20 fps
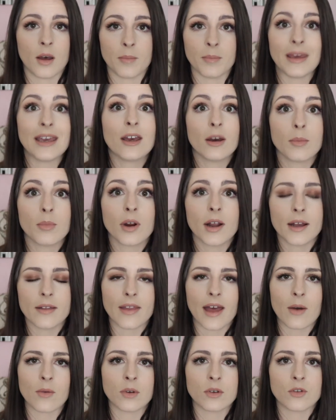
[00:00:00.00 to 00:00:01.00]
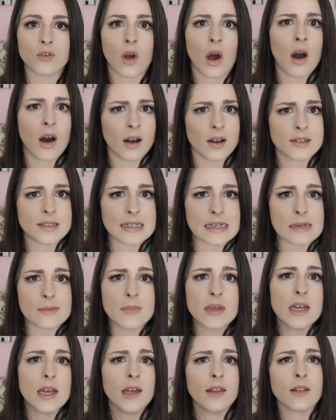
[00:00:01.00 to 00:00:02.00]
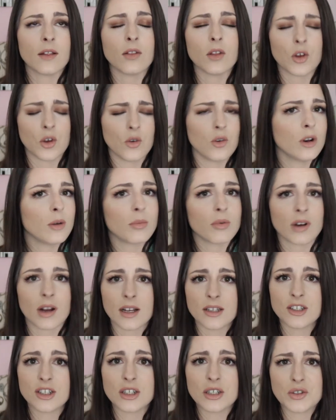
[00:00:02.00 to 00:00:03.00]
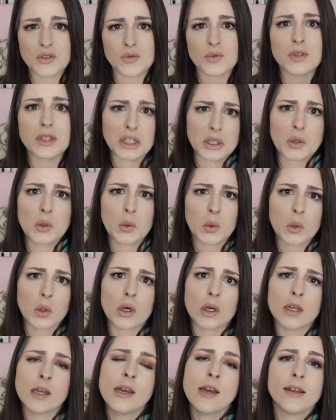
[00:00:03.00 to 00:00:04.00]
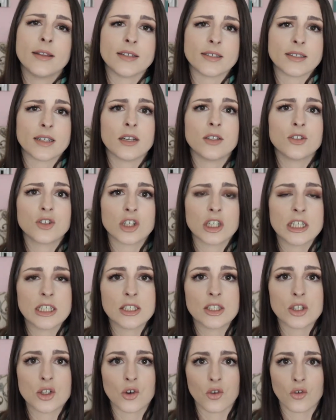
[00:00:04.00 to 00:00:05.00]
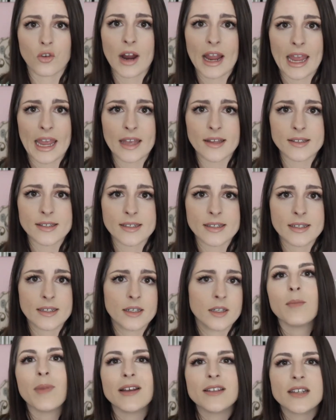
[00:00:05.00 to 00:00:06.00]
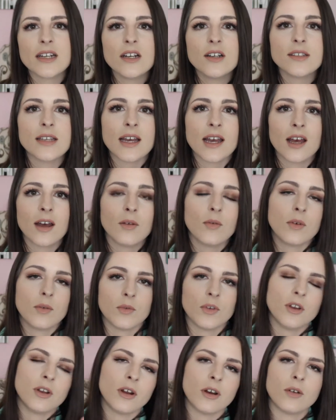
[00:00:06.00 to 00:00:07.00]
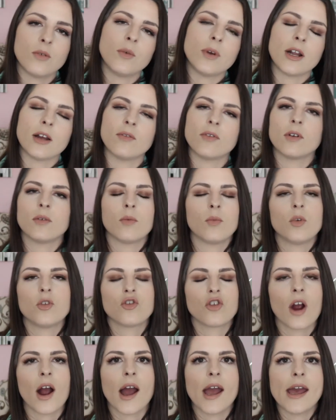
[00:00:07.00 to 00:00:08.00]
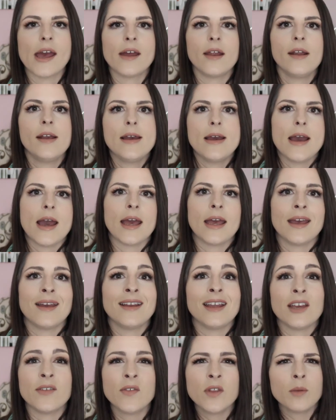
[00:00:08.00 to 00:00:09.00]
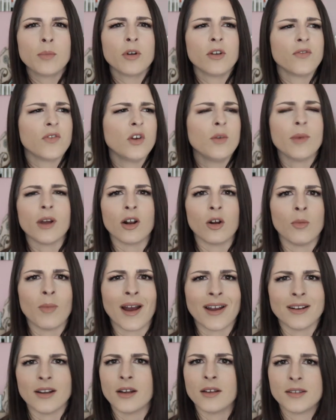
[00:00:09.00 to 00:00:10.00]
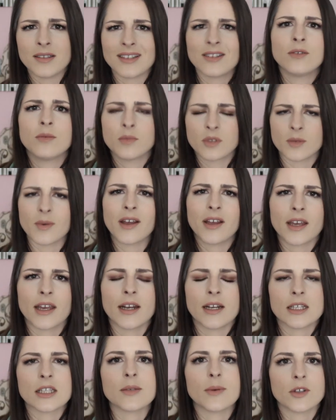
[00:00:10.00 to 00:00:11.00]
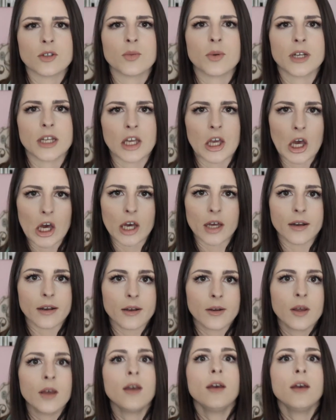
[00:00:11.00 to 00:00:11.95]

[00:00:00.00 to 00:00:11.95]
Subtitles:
Mika brand, that one's awesome. The Laguna bronzer is really cool. The sunscreen's great. The mascara's, you know, whatever, we'll try it. And even the perfume I don't mind. I still am smelling it and it smells pretty good.